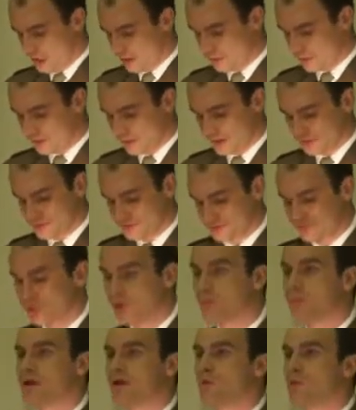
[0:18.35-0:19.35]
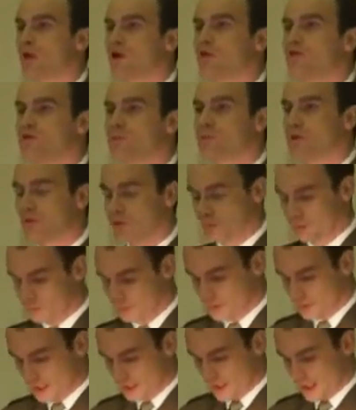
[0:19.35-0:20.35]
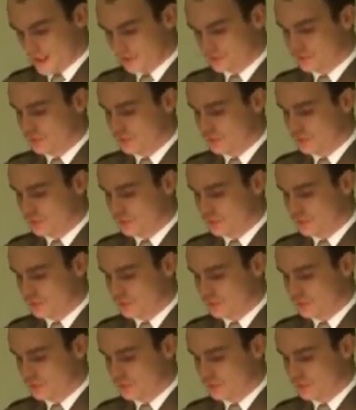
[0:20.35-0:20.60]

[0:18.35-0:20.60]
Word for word: I would like to formally welcome you all uh,